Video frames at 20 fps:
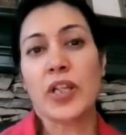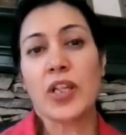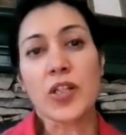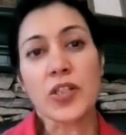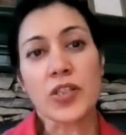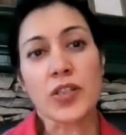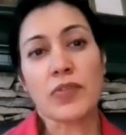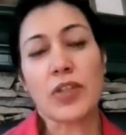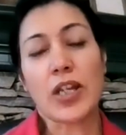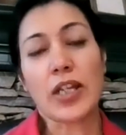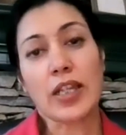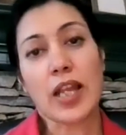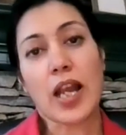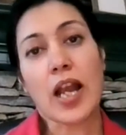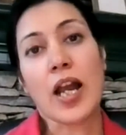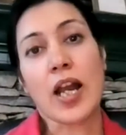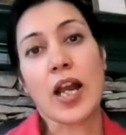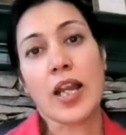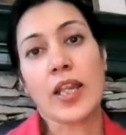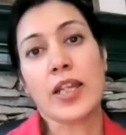because of that
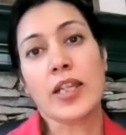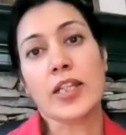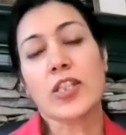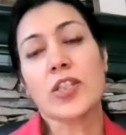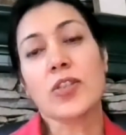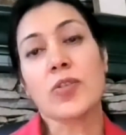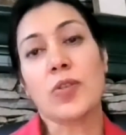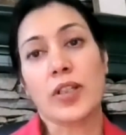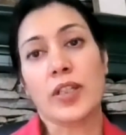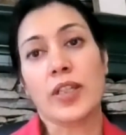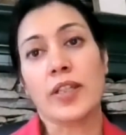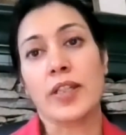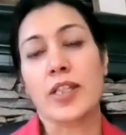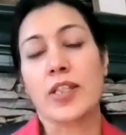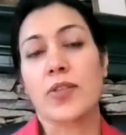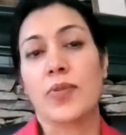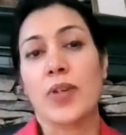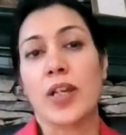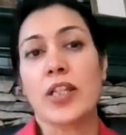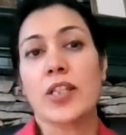high
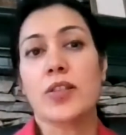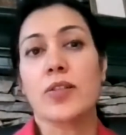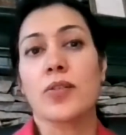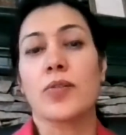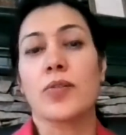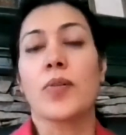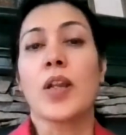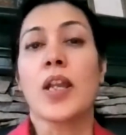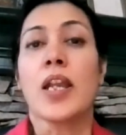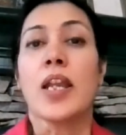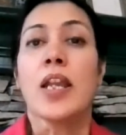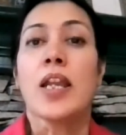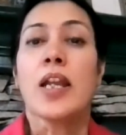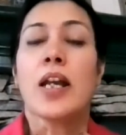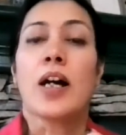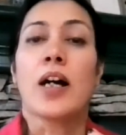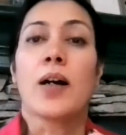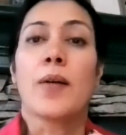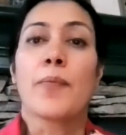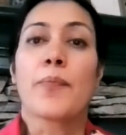saltiness, right? So
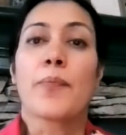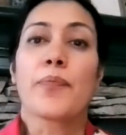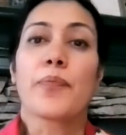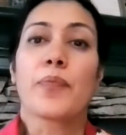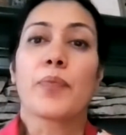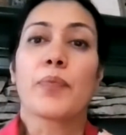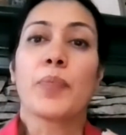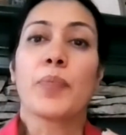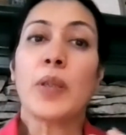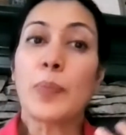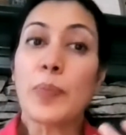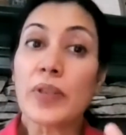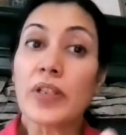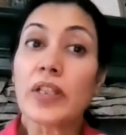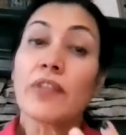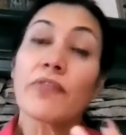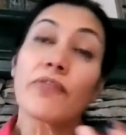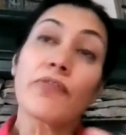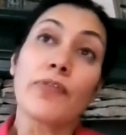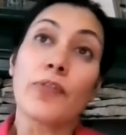people
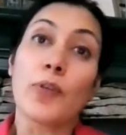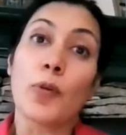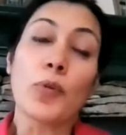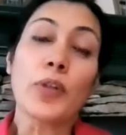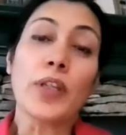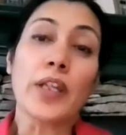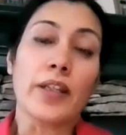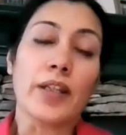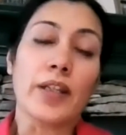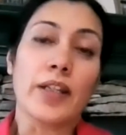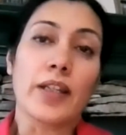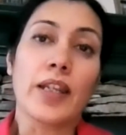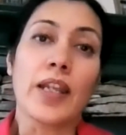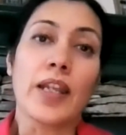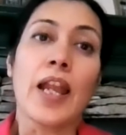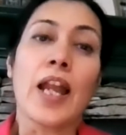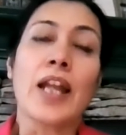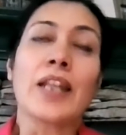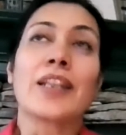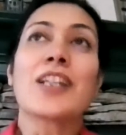can float in it.
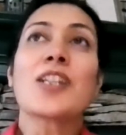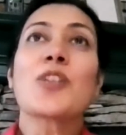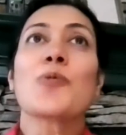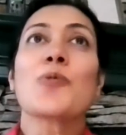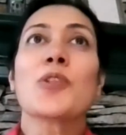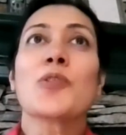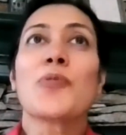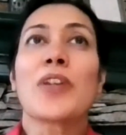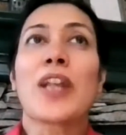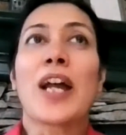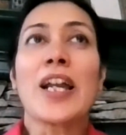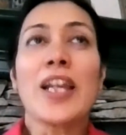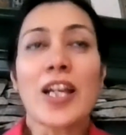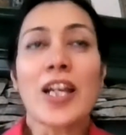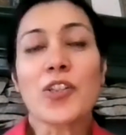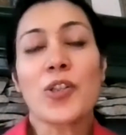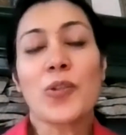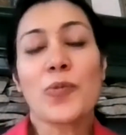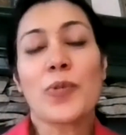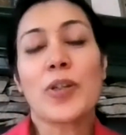And this was when I
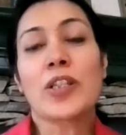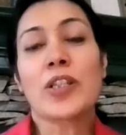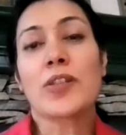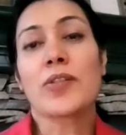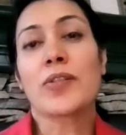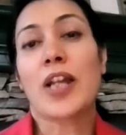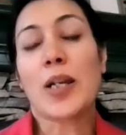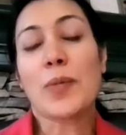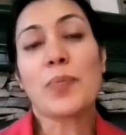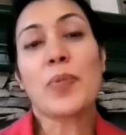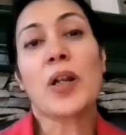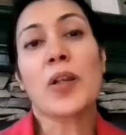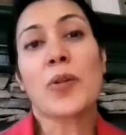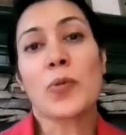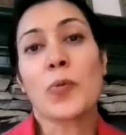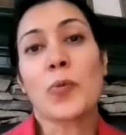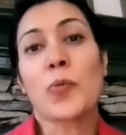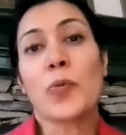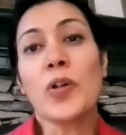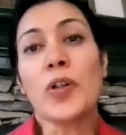actually went to that part
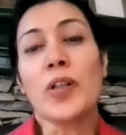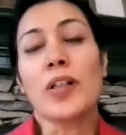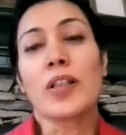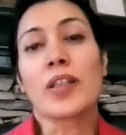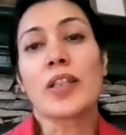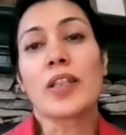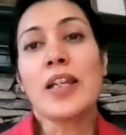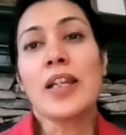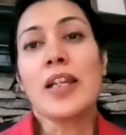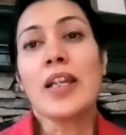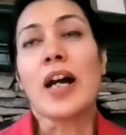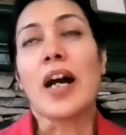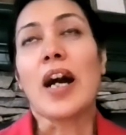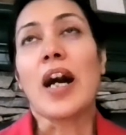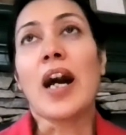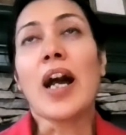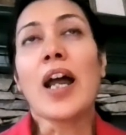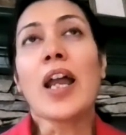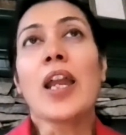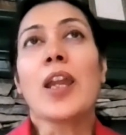of the world.
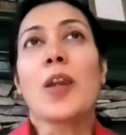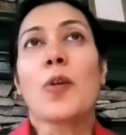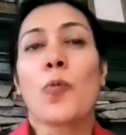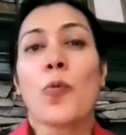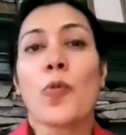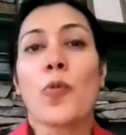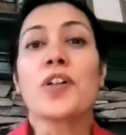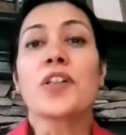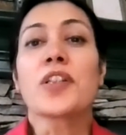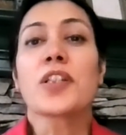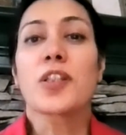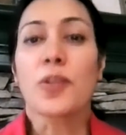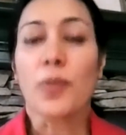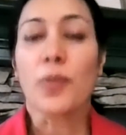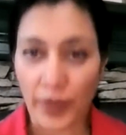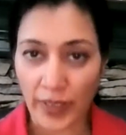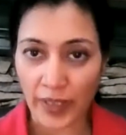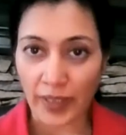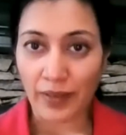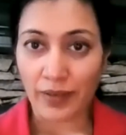I was
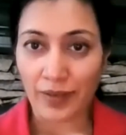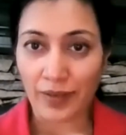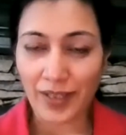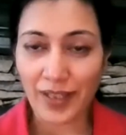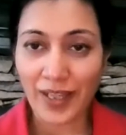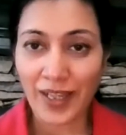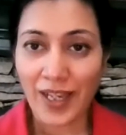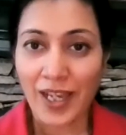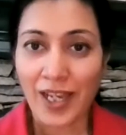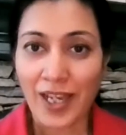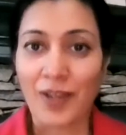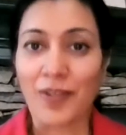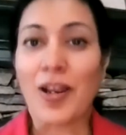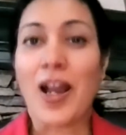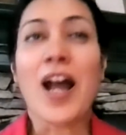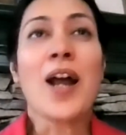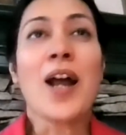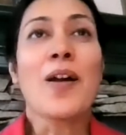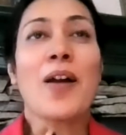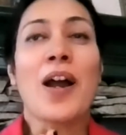thrilled.
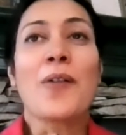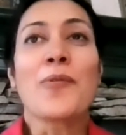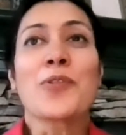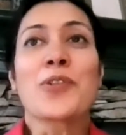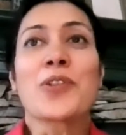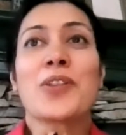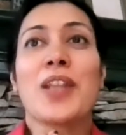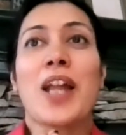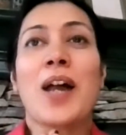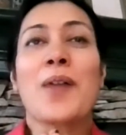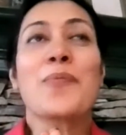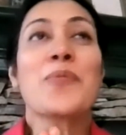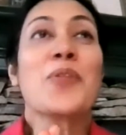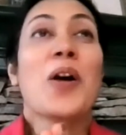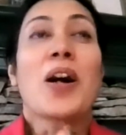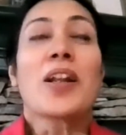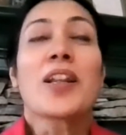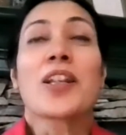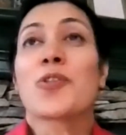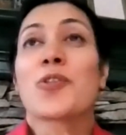I'm
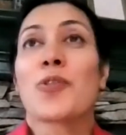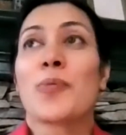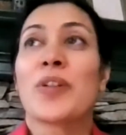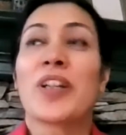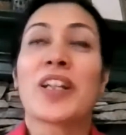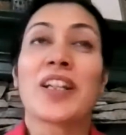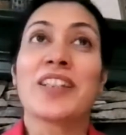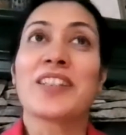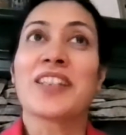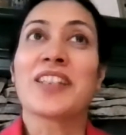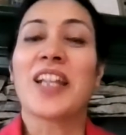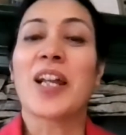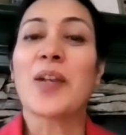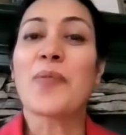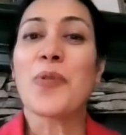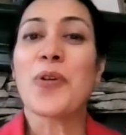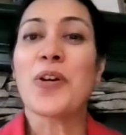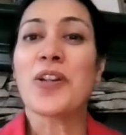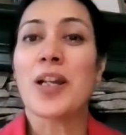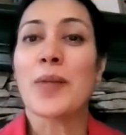not a swimmer. At least at
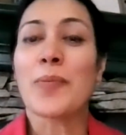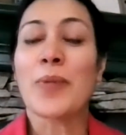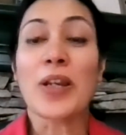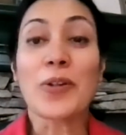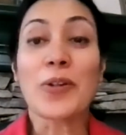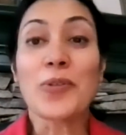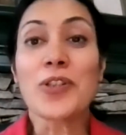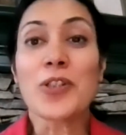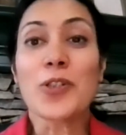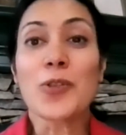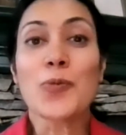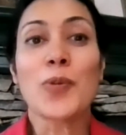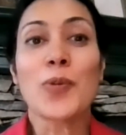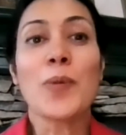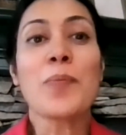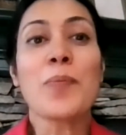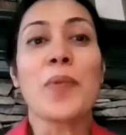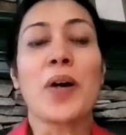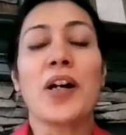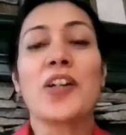that point in time, I couldn't
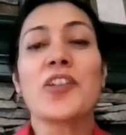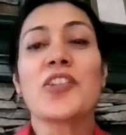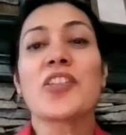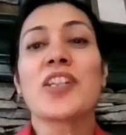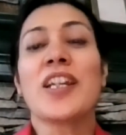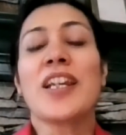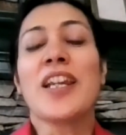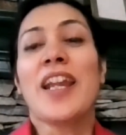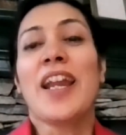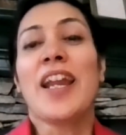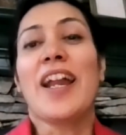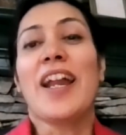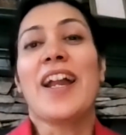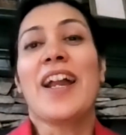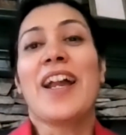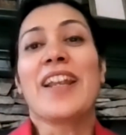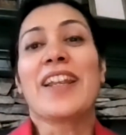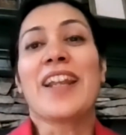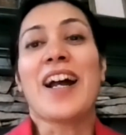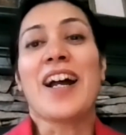swim much.
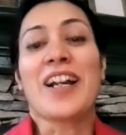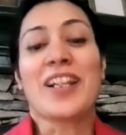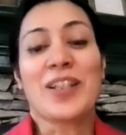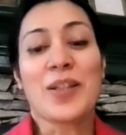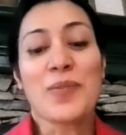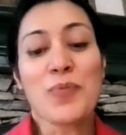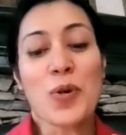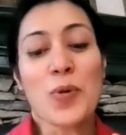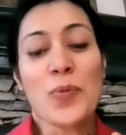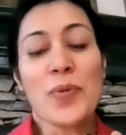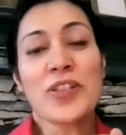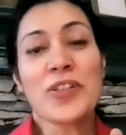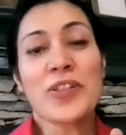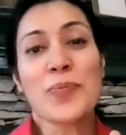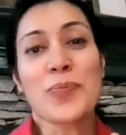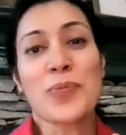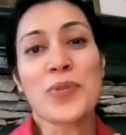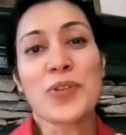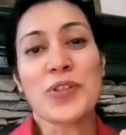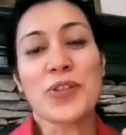And the moment
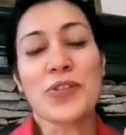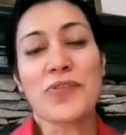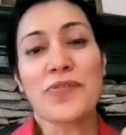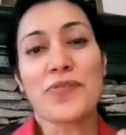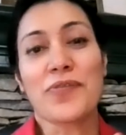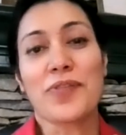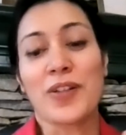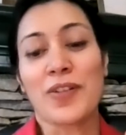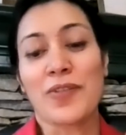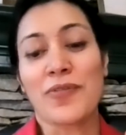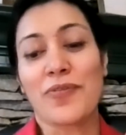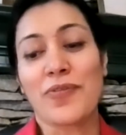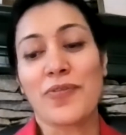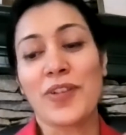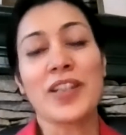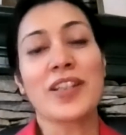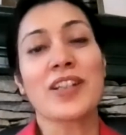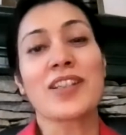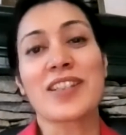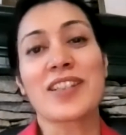you put your
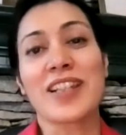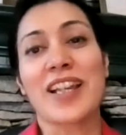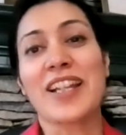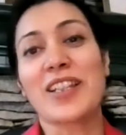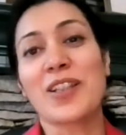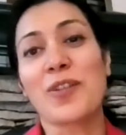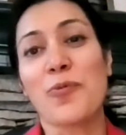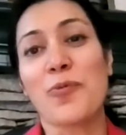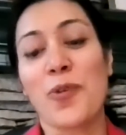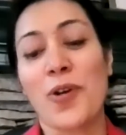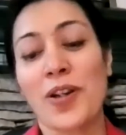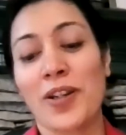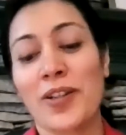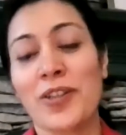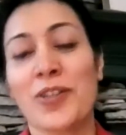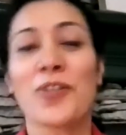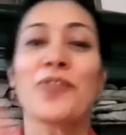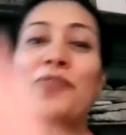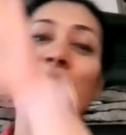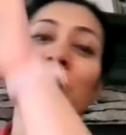feet inside the water,
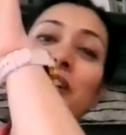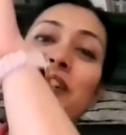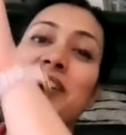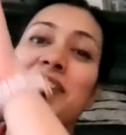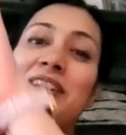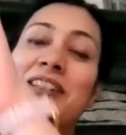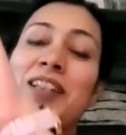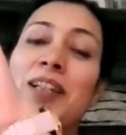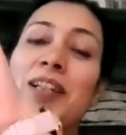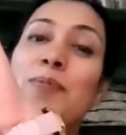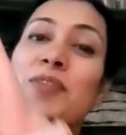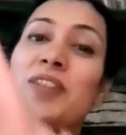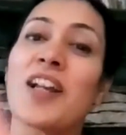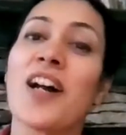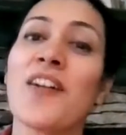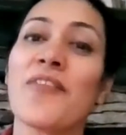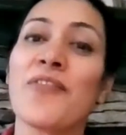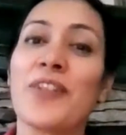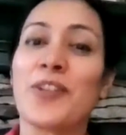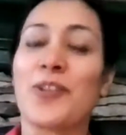your feet just lifts
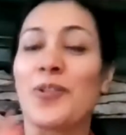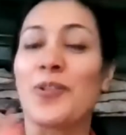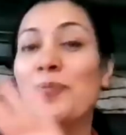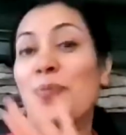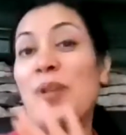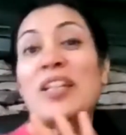up, and